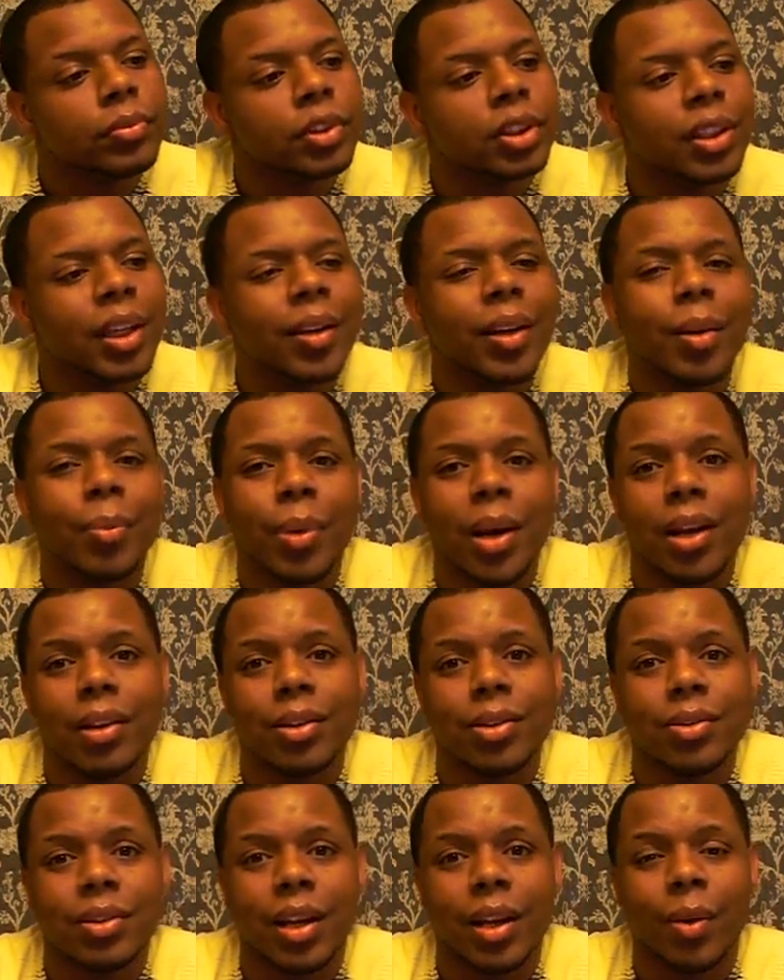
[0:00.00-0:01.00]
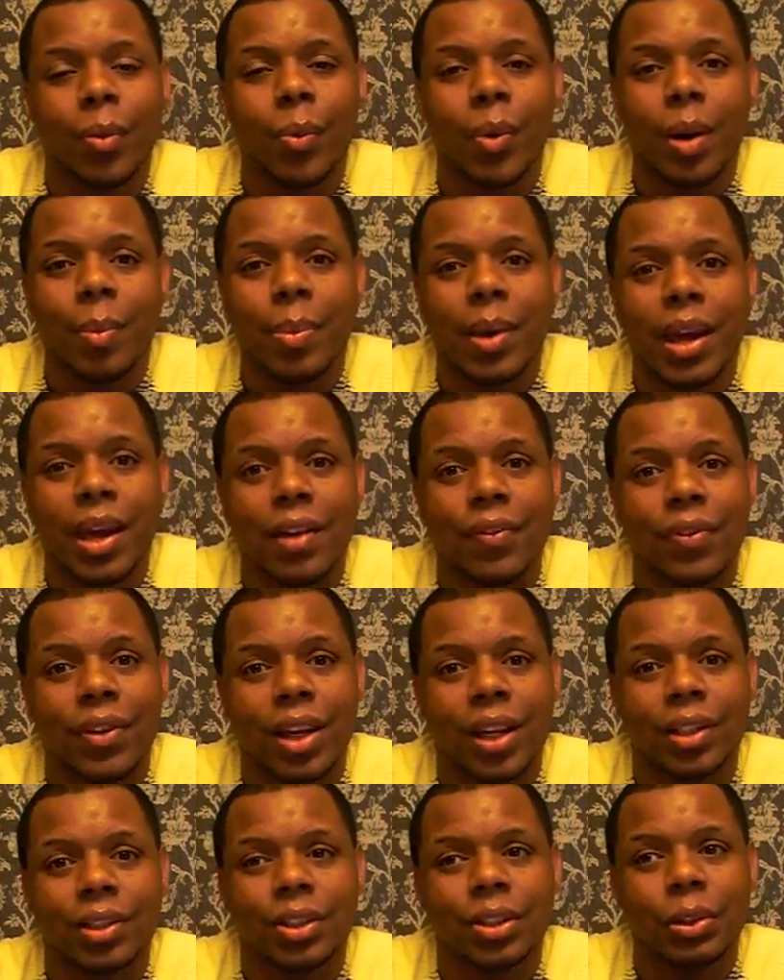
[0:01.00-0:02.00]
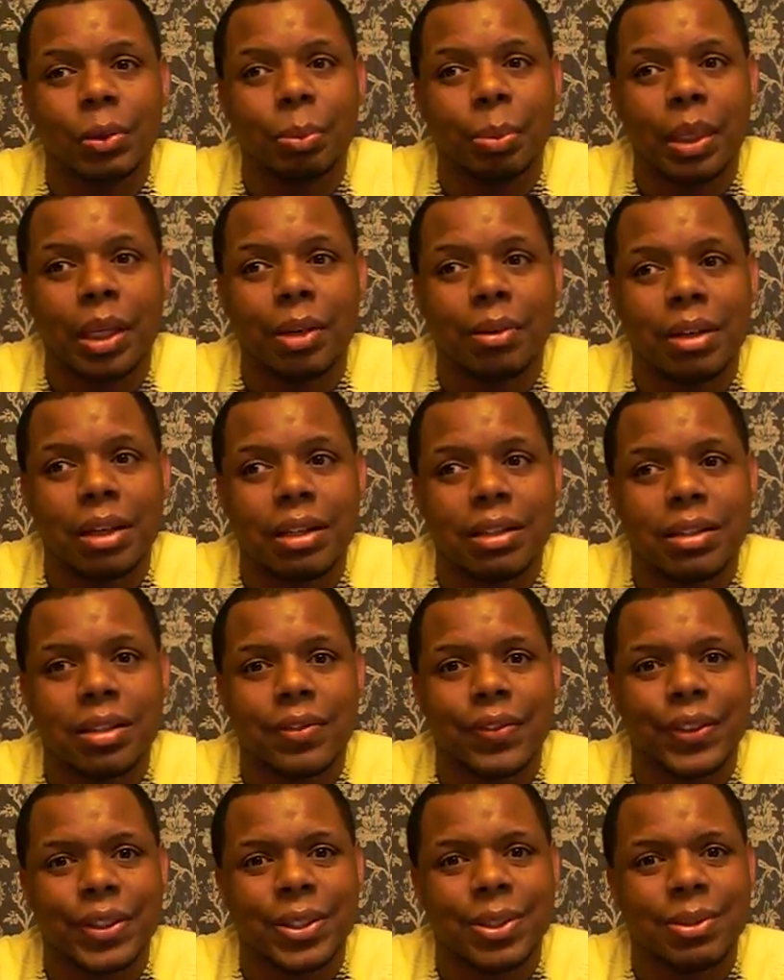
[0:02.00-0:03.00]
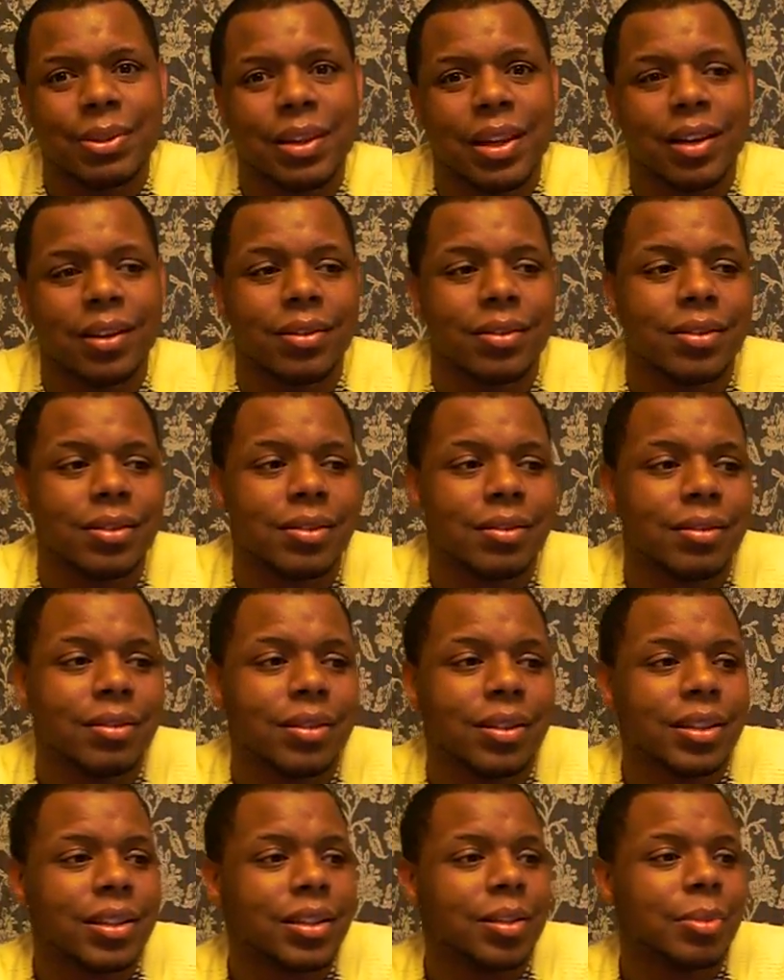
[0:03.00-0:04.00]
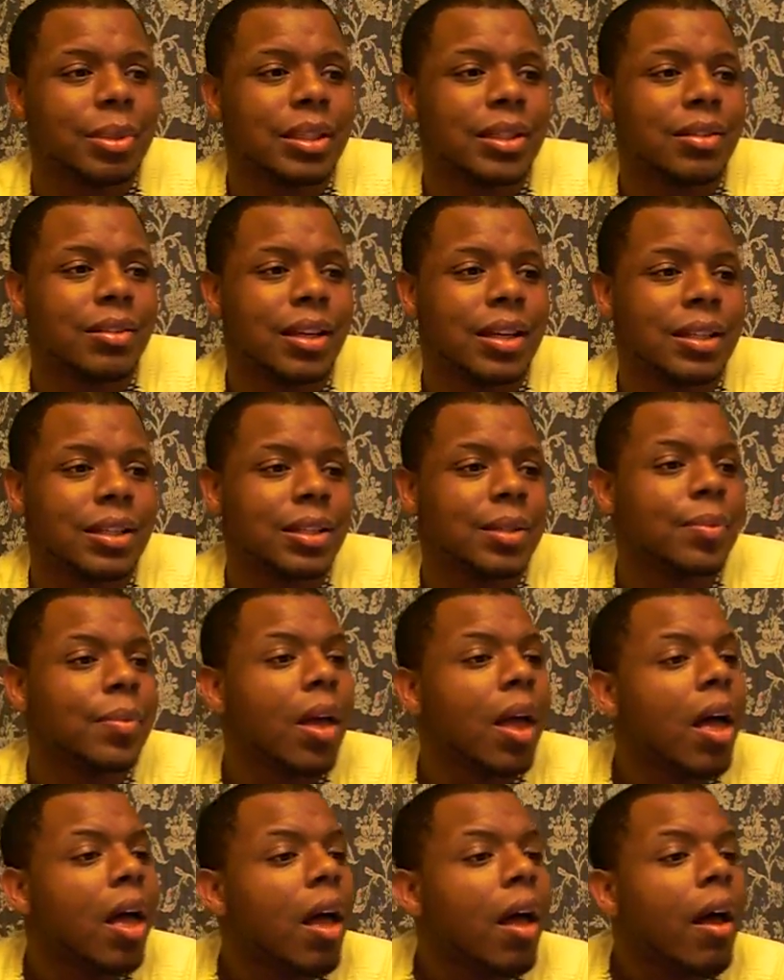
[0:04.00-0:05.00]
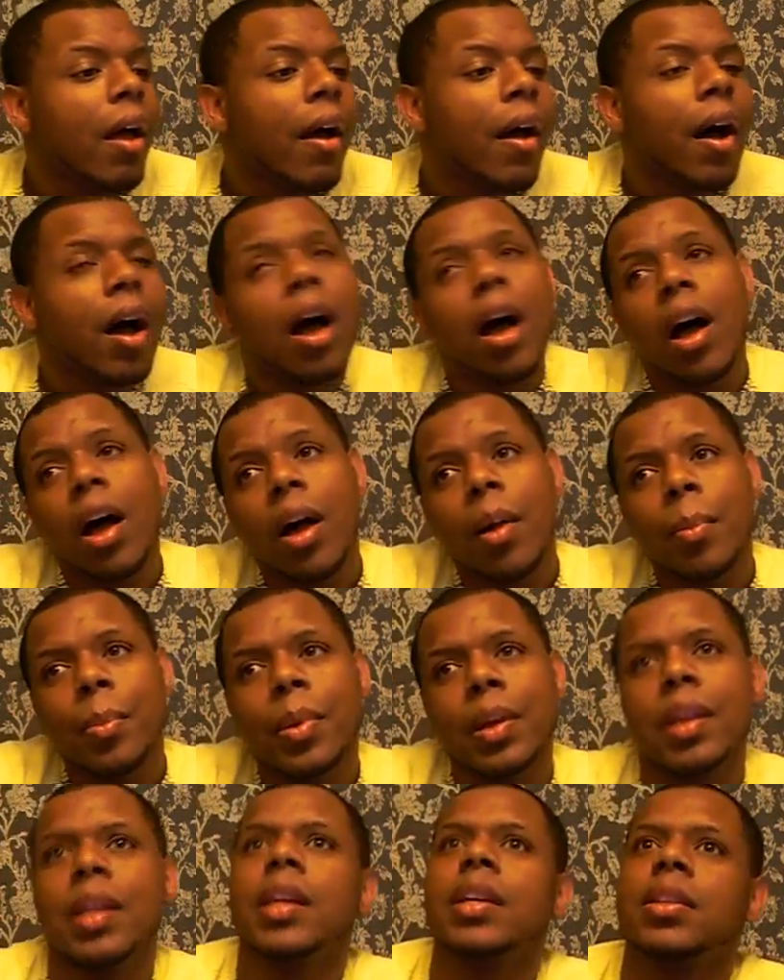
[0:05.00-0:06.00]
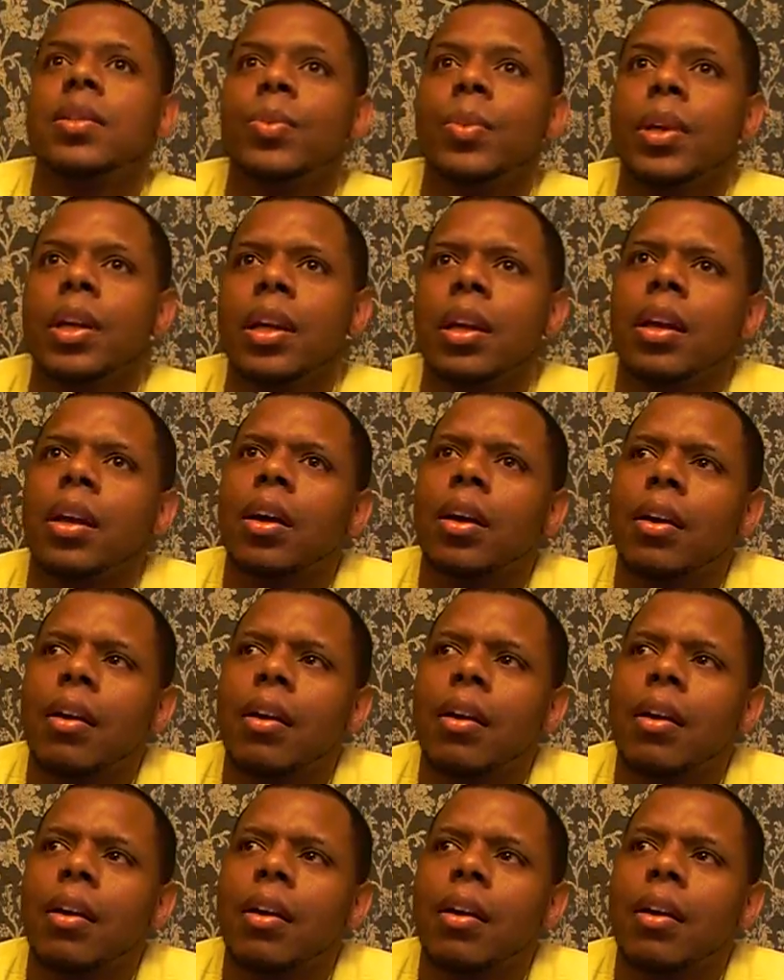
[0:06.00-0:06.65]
They could probably use like a 1 pad for like 2 periods for 2 cycles, so it's gonna be so nasty. But next week,